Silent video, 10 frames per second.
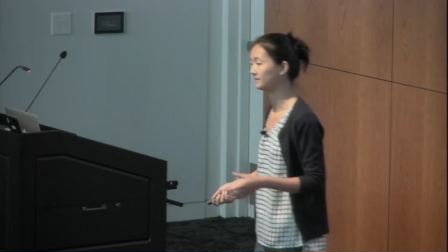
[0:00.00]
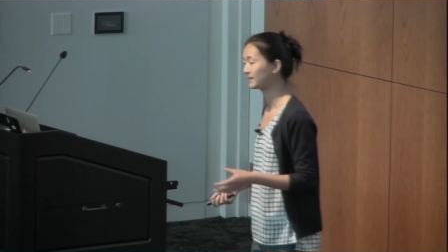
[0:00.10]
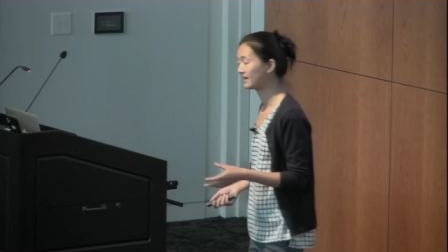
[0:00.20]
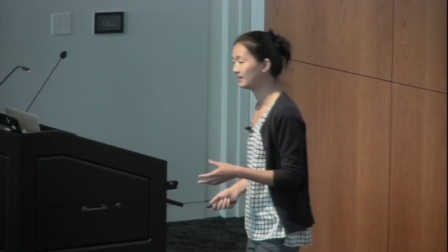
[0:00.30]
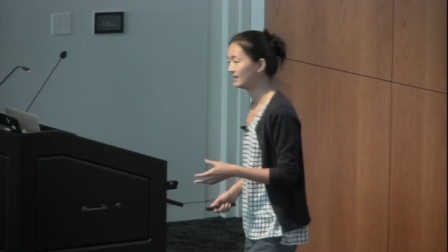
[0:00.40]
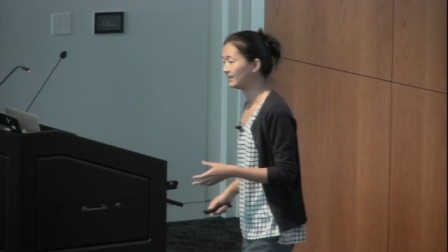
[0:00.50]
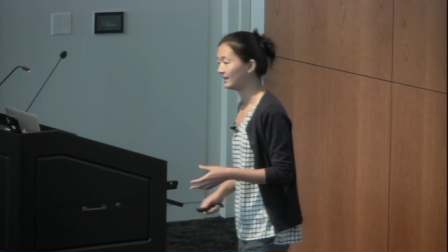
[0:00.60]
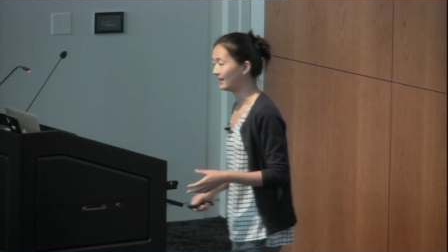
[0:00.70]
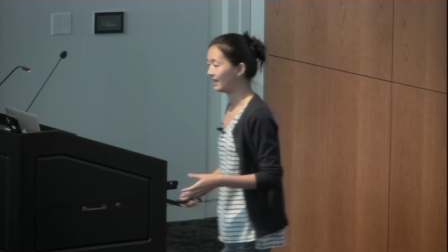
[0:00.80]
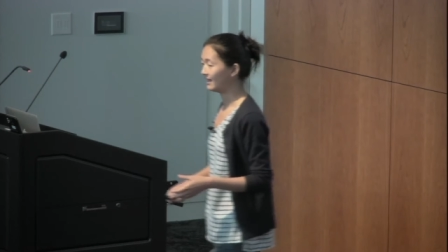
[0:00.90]
on.
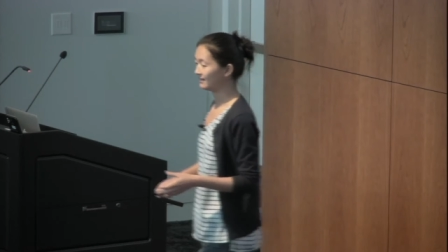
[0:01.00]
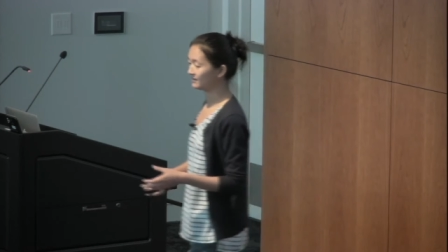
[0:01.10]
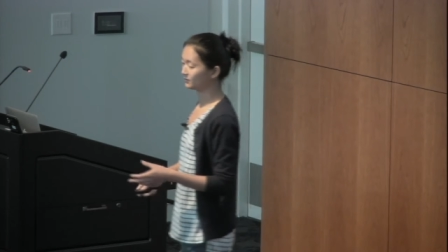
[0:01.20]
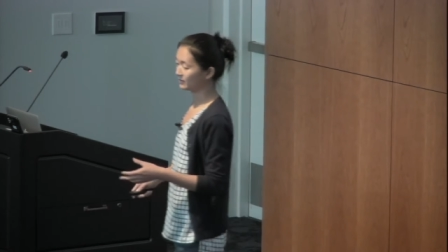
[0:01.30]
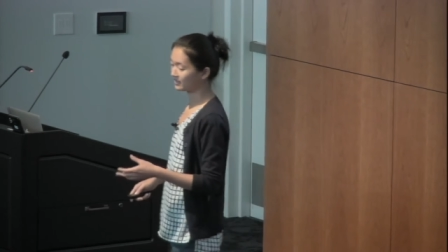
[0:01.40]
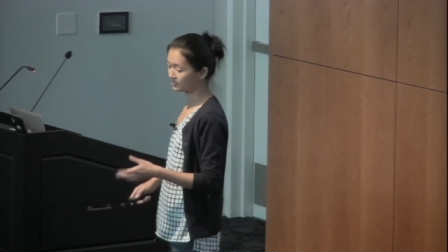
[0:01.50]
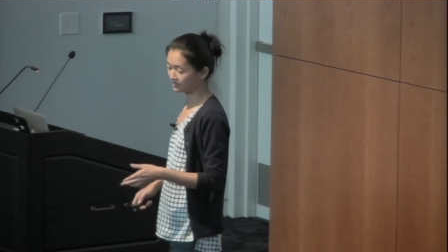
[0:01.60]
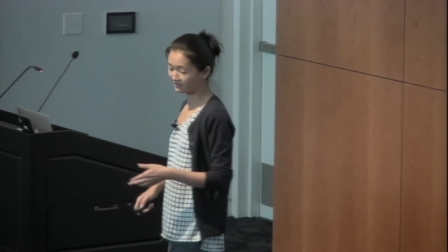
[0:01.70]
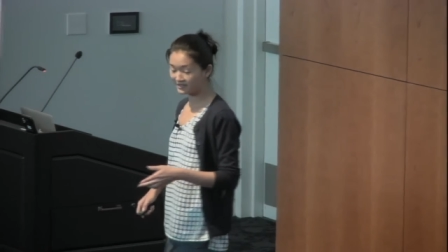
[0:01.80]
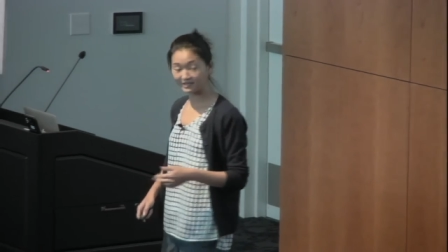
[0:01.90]
And what I
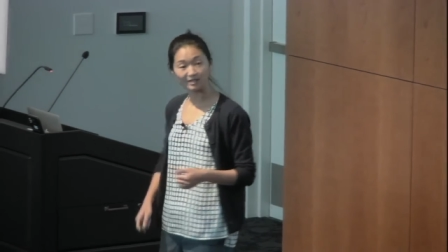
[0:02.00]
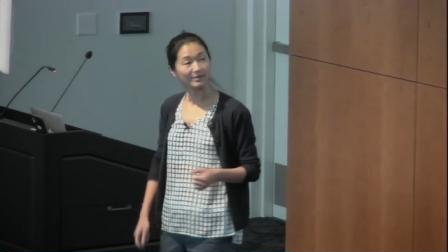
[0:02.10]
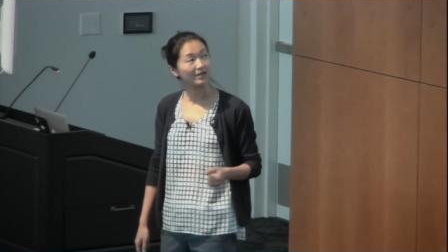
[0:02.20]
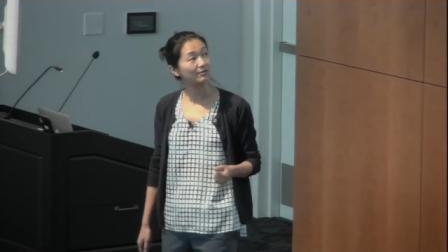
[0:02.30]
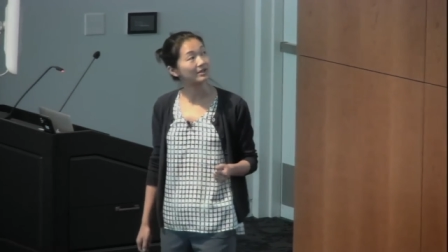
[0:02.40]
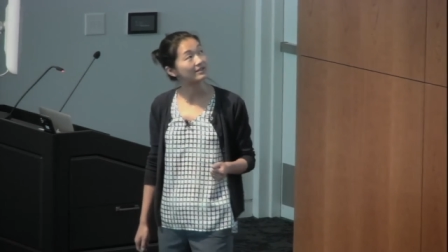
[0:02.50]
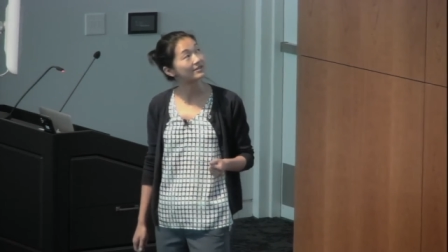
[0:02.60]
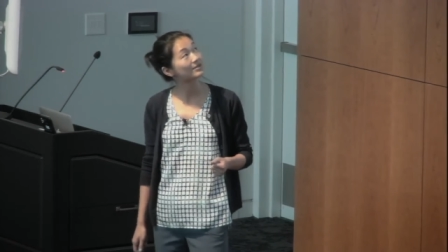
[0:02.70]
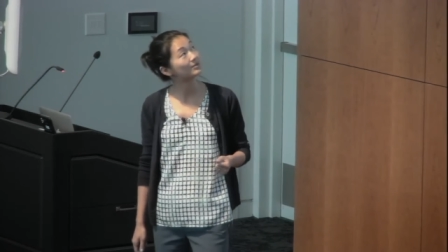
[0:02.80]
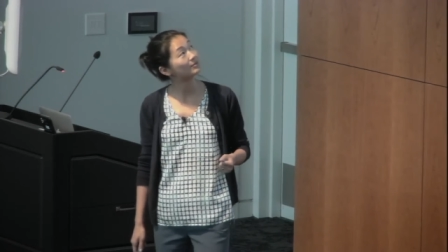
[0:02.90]
started thinking about
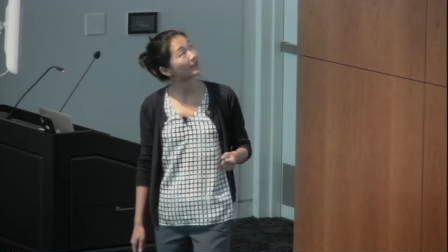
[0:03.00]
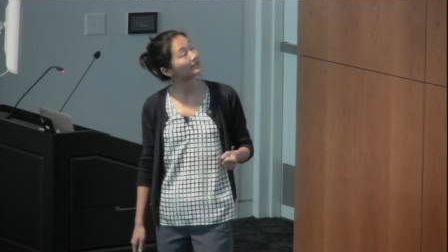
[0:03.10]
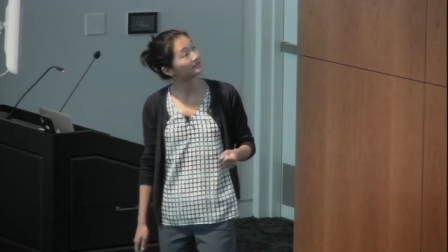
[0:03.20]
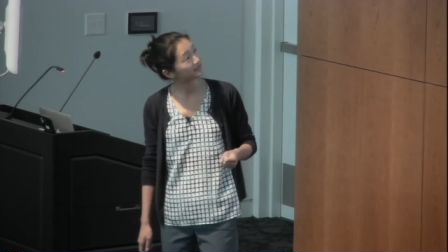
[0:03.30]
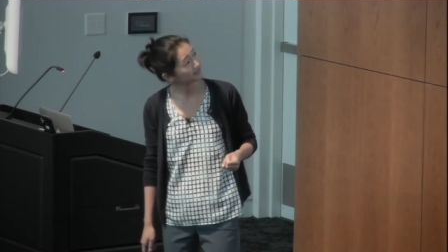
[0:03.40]
was, well,